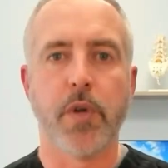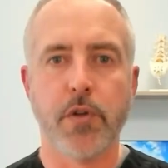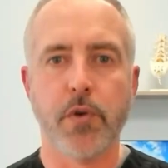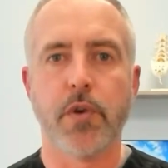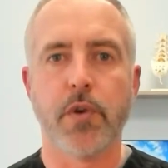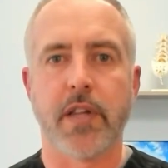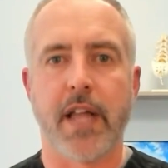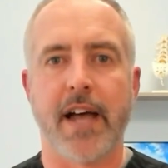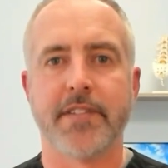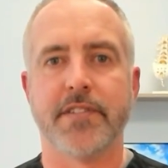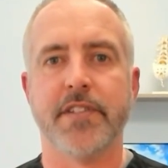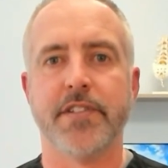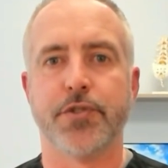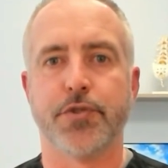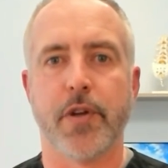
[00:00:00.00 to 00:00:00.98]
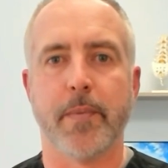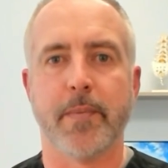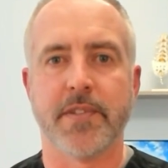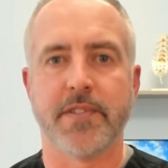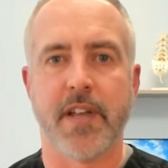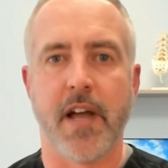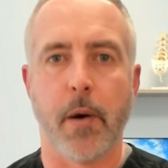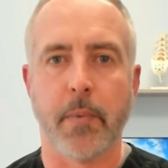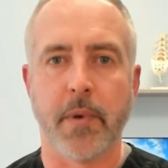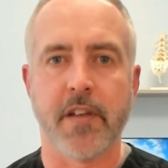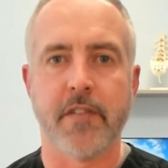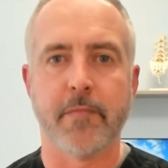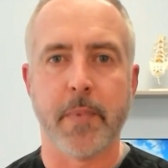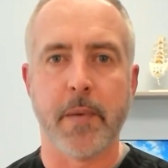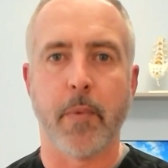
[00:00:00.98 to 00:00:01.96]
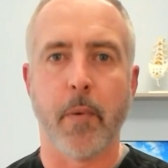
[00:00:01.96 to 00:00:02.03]
utilize these treatments to help
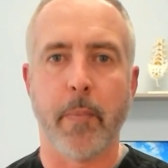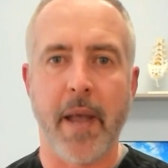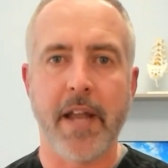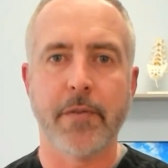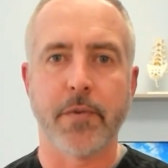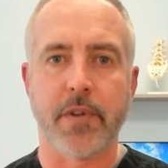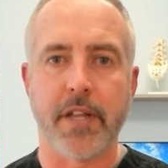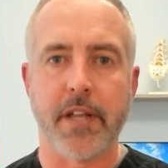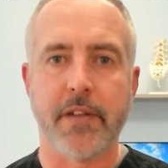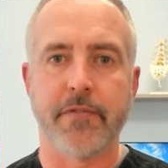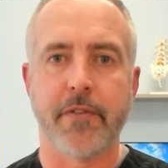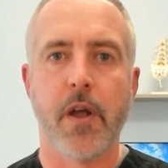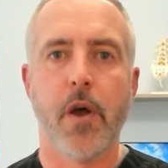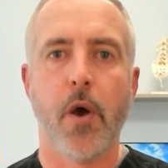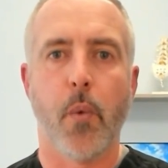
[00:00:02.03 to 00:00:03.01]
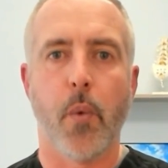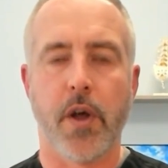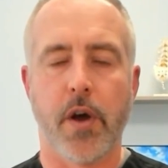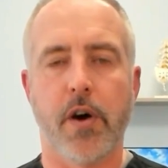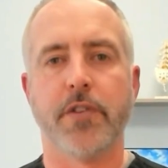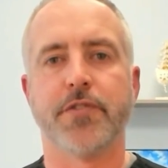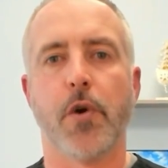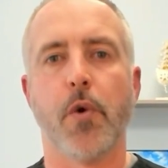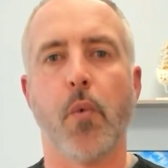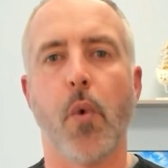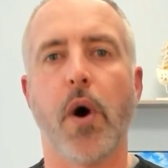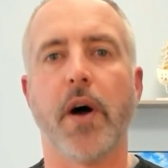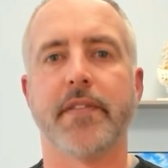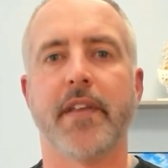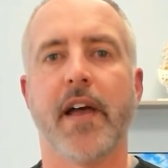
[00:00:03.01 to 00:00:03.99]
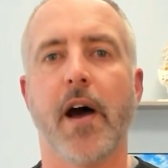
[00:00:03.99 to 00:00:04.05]
give people pain relief, we also
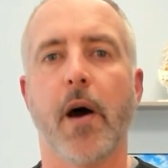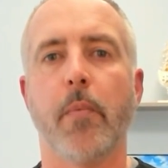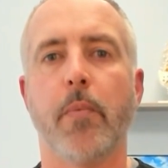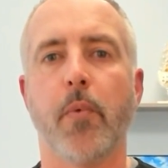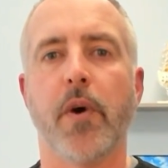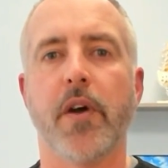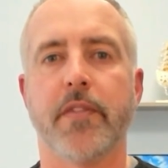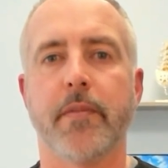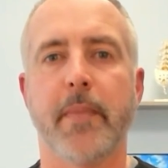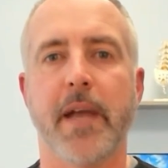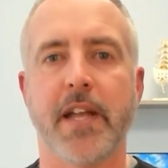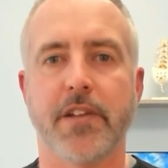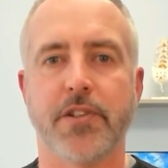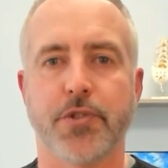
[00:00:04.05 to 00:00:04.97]
want to help with making